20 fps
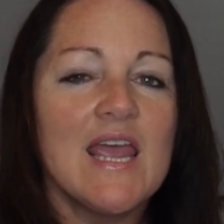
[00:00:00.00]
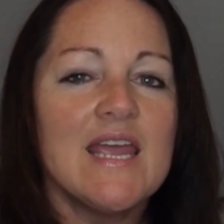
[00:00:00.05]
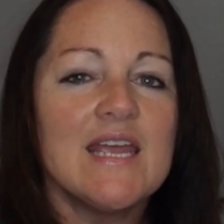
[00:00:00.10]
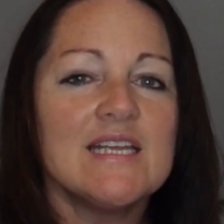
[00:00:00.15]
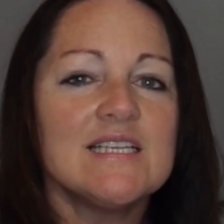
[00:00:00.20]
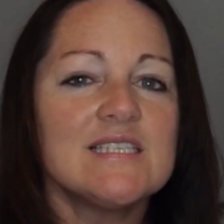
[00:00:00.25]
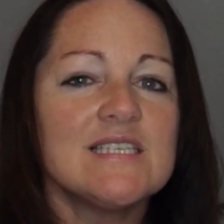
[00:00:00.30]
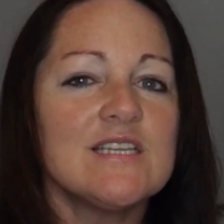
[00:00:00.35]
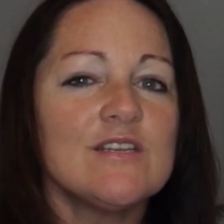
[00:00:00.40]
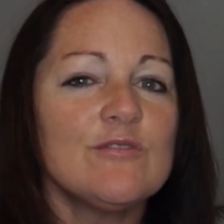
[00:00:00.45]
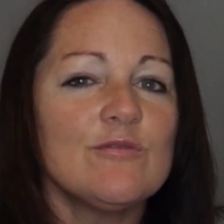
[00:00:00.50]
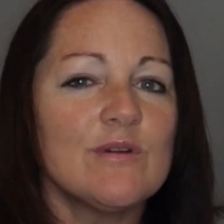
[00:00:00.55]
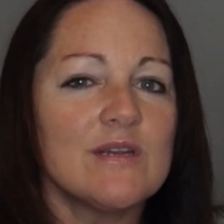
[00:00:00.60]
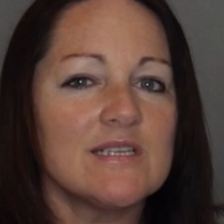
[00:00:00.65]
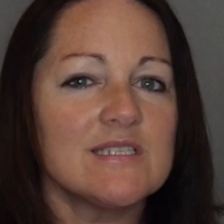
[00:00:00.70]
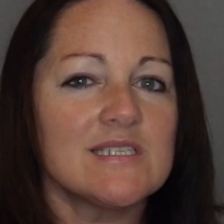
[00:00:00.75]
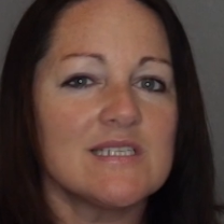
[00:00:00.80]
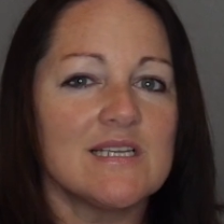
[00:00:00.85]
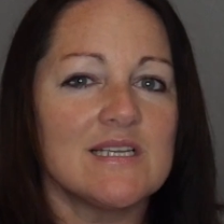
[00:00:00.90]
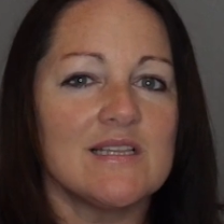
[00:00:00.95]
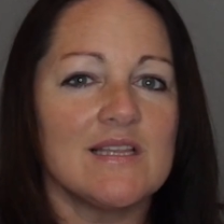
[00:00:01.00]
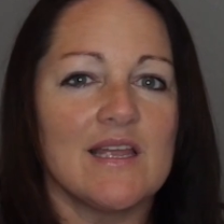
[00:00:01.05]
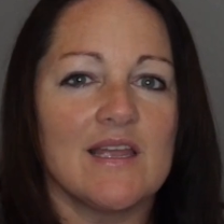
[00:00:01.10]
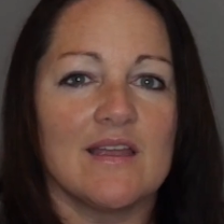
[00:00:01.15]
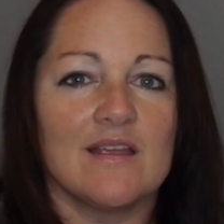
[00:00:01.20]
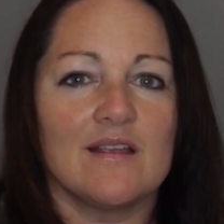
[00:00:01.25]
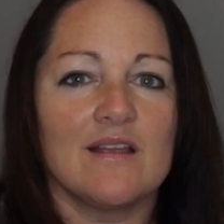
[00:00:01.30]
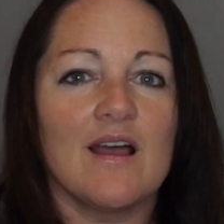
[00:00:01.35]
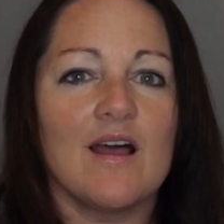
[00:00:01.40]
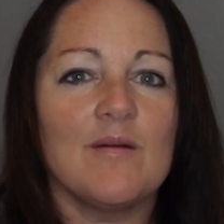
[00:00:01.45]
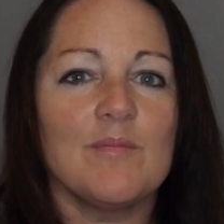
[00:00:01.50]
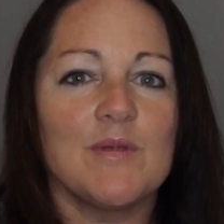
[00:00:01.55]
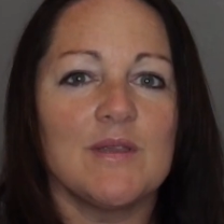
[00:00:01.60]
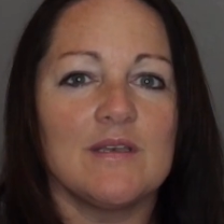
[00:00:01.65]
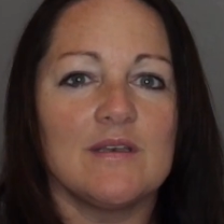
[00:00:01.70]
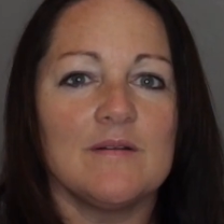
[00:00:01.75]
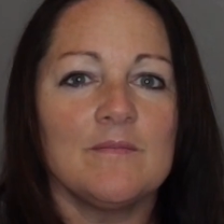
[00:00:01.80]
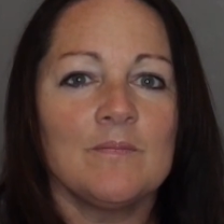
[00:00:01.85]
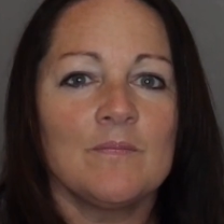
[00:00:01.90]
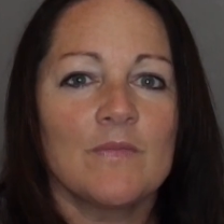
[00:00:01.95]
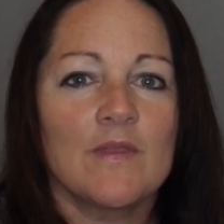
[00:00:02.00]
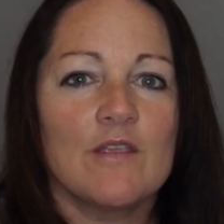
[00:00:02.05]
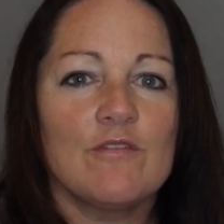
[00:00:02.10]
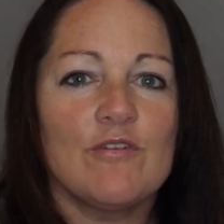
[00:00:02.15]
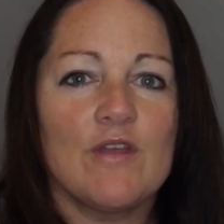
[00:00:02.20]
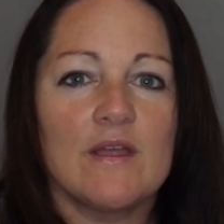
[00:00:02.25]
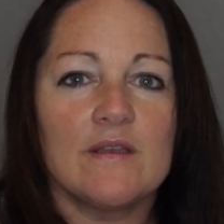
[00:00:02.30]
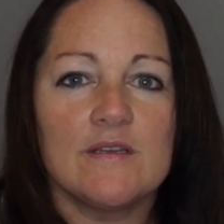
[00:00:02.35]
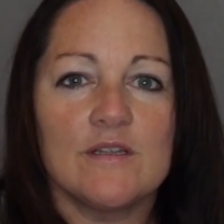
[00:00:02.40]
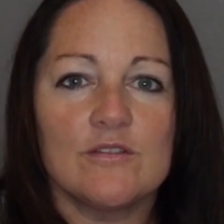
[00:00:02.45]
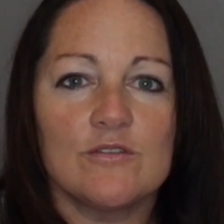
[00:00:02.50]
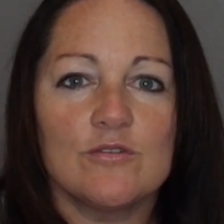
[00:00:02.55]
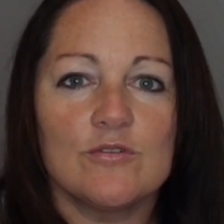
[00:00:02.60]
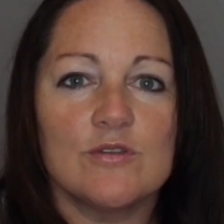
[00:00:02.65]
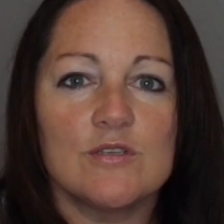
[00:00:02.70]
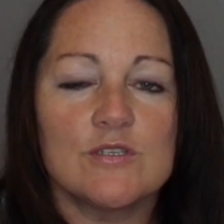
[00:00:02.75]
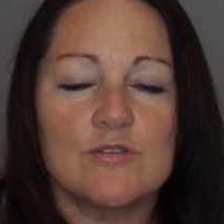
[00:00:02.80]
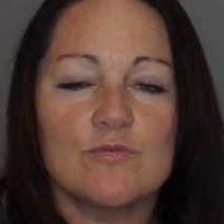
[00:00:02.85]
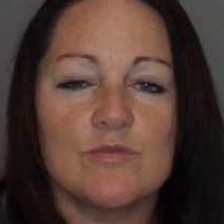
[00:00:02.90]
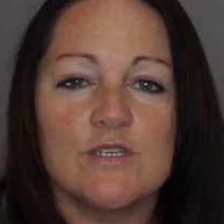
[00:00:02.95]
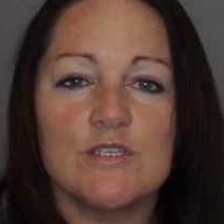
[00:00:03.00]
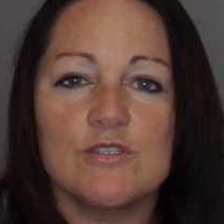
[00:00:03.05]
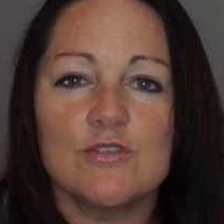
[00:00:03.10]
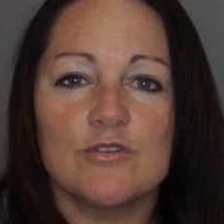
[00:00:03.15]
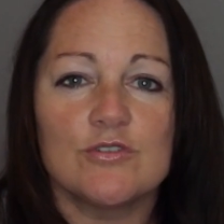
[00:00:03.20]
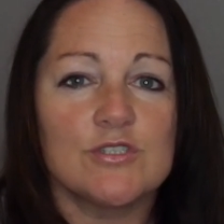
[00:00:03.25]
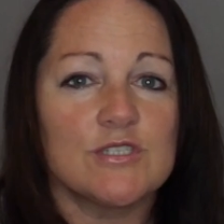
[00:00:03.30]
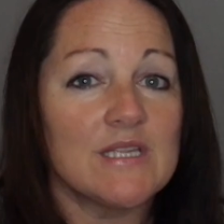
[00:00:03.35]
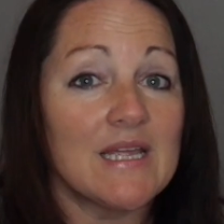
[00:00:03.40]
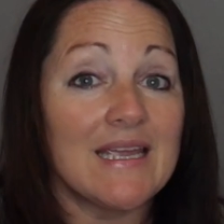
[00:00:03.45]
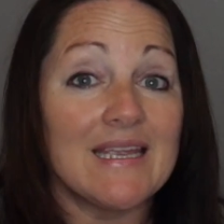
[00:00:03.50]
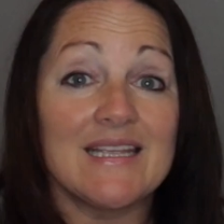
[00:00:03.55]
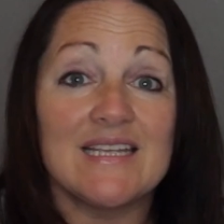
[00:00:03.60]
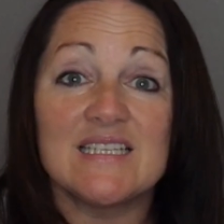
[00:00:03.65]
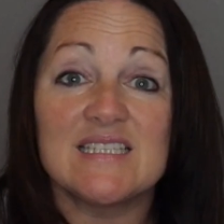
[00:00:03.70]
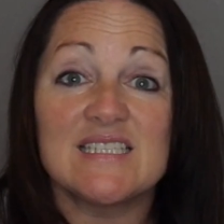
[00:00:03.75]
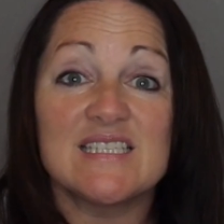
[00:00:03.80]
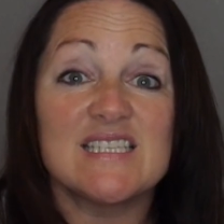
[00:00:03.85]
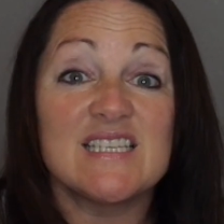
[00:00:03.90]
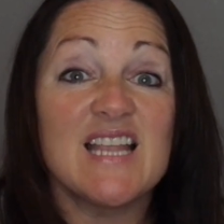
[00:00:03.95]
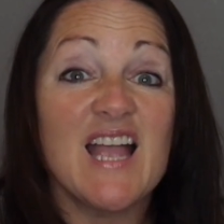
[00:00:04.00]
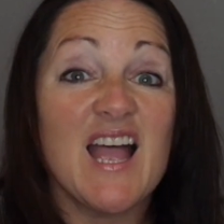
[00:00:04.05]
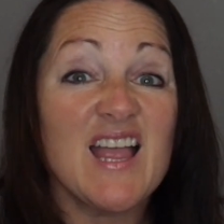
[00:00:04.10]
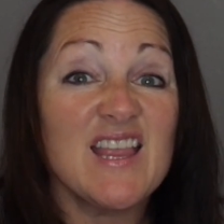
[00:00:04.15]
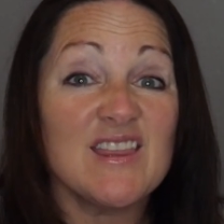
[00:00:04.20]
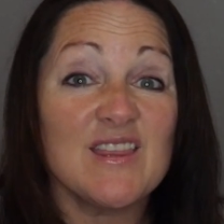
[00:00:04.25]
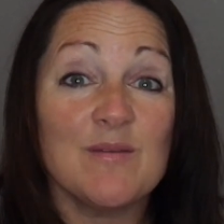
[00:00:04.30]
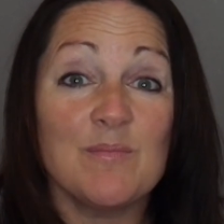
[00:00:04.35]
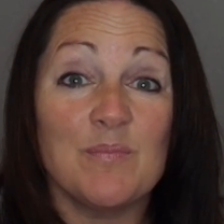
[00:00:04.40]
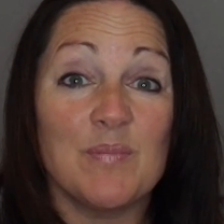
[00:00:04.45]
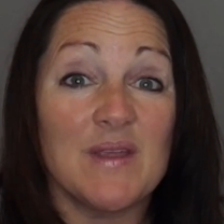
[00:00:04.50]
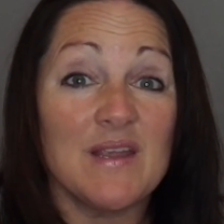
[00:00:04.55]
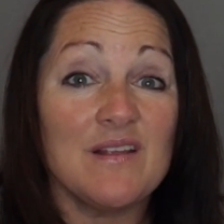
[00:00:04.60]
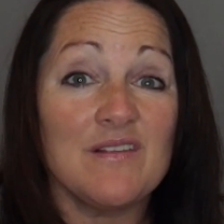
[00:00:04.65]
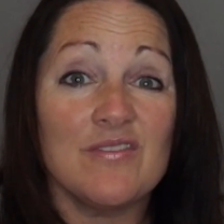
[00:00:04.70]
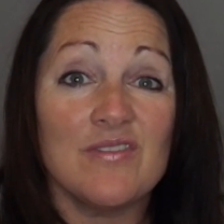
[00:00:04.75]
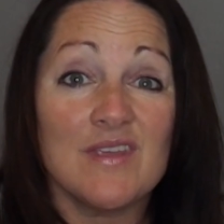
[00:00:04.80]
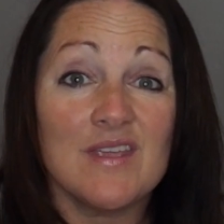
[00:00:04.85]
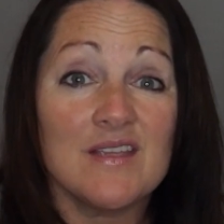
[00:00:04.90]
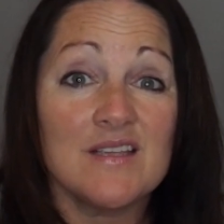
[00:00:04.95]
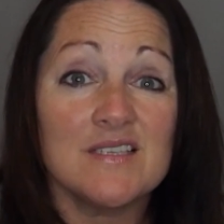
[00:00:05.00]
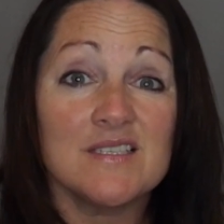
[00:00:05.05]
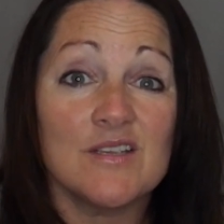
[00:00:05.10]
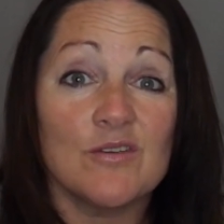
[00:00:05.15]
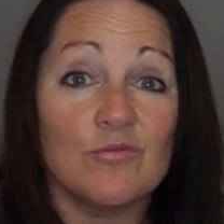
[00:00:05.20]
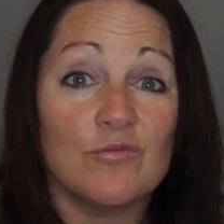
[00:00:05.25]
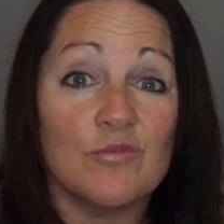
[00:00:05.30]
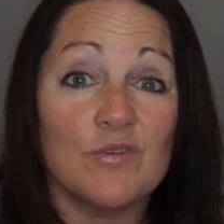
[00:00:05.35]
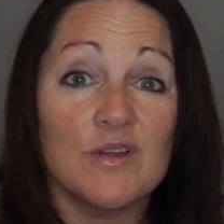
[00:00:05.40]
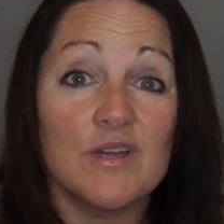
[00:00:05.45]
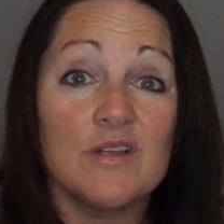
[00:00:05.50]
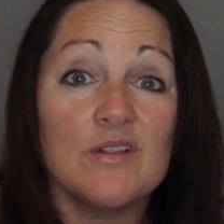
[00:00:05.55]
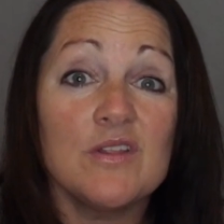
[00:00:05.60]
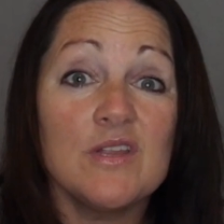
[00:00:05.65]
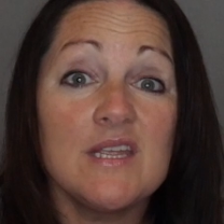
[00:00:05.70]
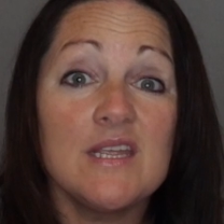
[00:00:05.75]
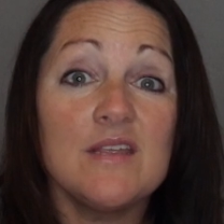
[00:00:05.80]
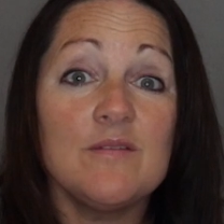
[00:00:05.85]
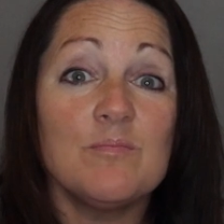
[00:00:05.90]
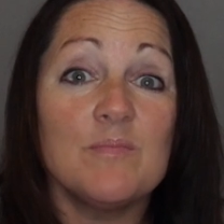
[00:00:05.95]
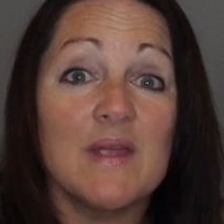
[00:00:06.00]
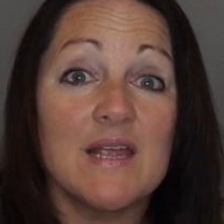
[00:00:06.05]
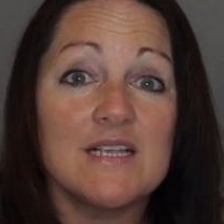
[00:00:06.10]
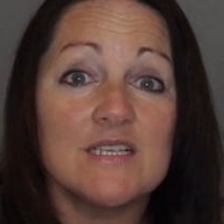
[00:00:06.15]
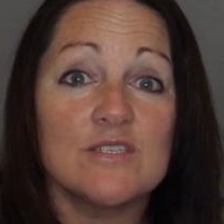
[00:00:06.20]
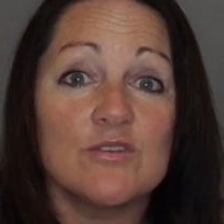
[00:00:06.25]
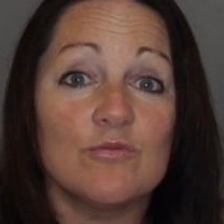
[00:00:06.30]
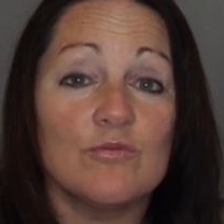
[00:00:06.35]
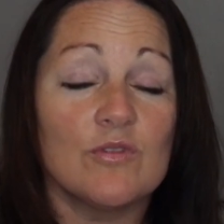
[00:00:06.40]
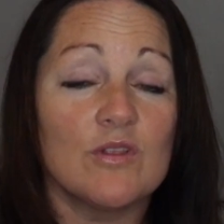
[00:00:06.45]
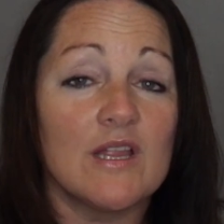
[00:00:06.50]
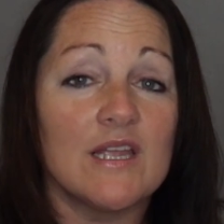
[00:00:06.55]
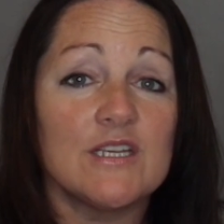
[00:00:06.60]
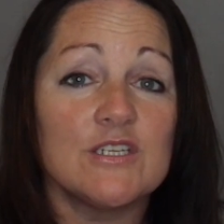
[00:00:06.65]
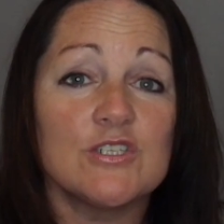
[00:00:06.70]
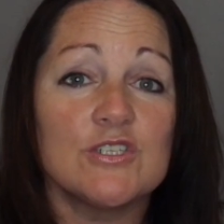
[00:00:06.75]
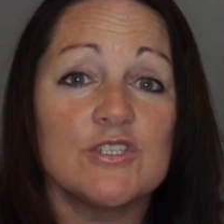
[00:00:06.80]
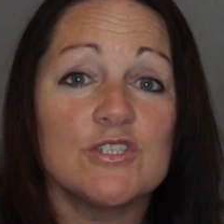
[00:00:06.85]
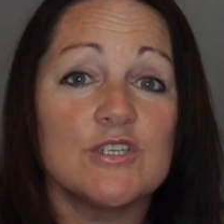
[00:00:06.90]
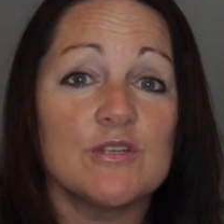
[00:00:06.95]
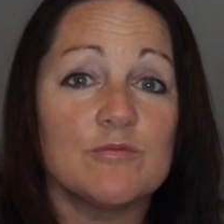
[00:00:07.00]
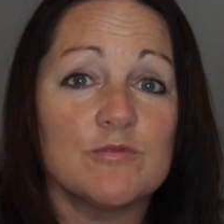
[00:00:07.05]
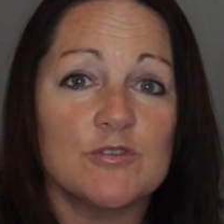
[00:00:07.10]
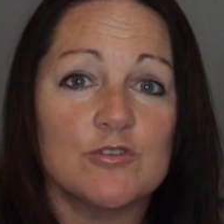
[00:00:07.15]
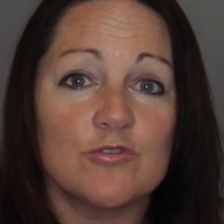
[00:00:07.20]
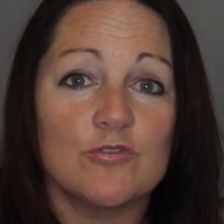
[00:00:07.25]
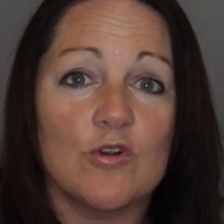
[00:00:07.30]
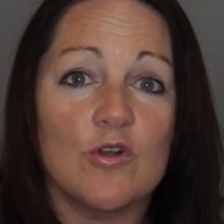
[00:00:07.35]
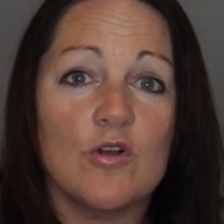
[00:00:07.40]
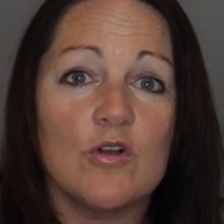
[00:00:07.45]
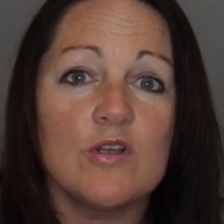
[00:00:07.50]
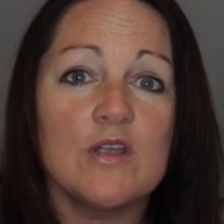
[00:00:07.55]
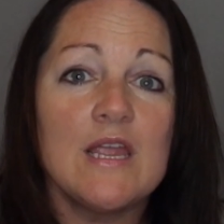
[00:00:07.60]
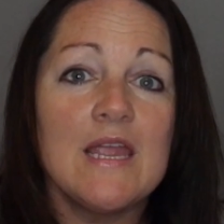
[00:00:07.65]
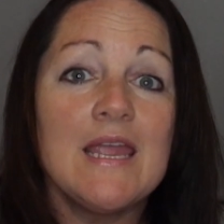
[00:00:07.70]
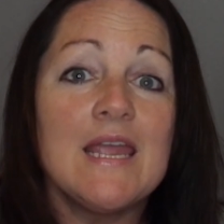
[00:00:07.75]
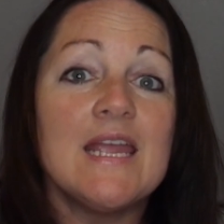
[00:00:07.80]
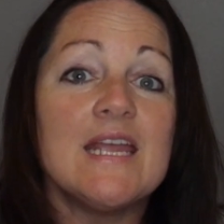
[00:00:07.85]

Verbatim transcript: It's interesting that Gottman found out through this research that it's not the big things that really makes a relationship strong.